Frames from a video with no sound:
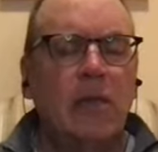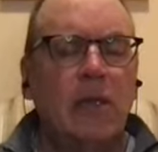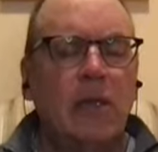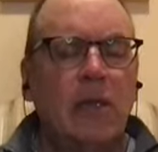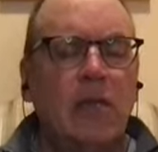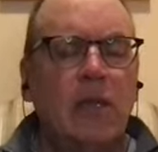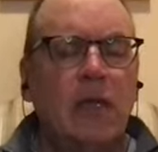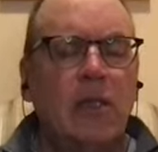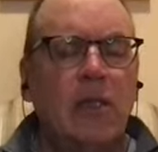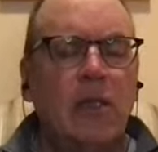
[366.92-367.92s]
even
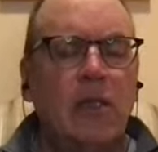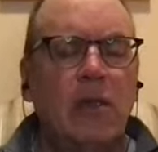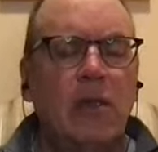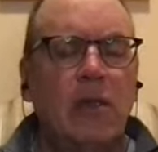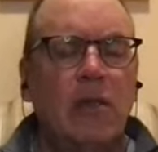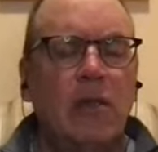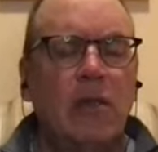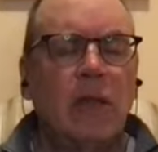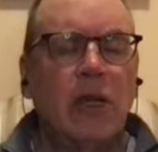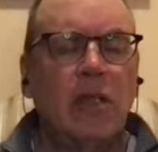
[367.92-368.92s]
as you
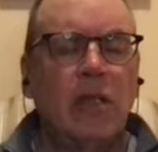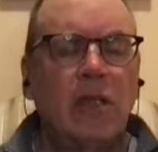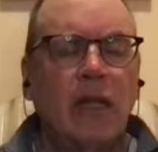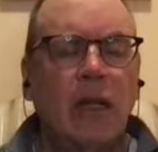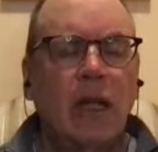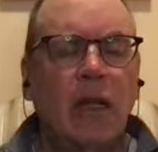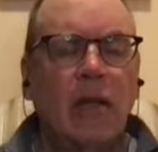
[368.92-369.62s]
try to settle.